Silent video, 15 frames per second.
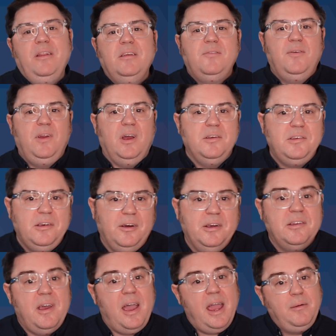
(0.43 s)
in this video
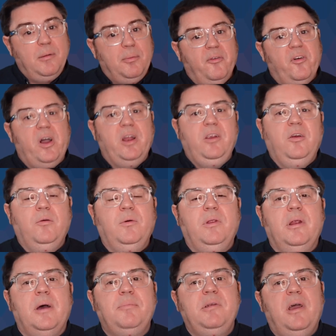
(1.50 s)
series I aim to provide you with
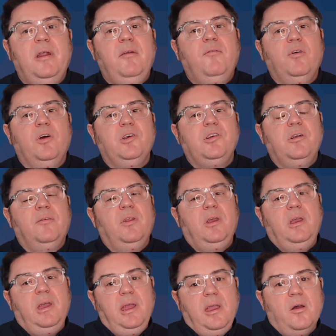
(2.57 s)
an updated version of the
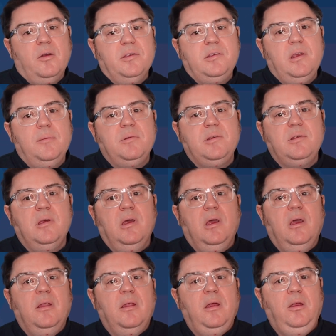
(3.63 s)
key concepts
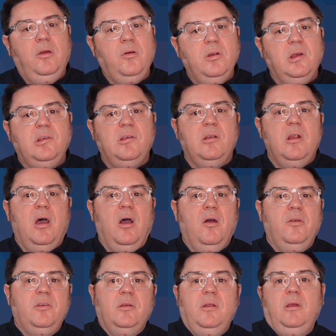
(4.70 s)
that you need to
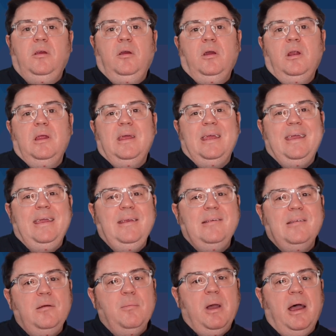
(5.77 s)
know so that you can
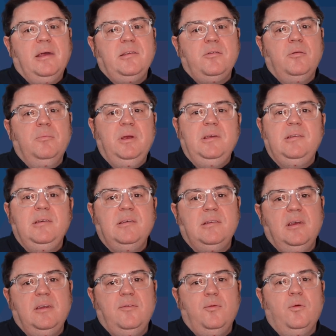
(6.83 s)
easily master and be
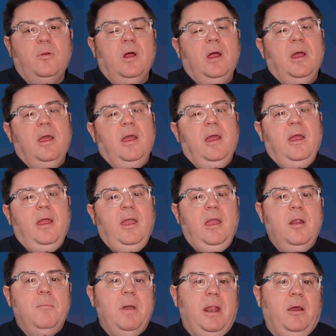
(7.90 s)
successful
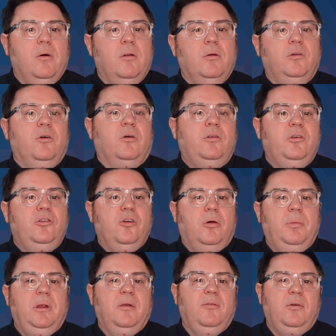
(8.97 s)
in a medical or doctor
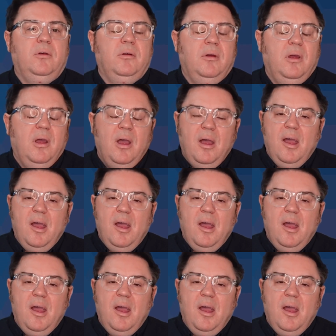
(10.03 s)
job interview.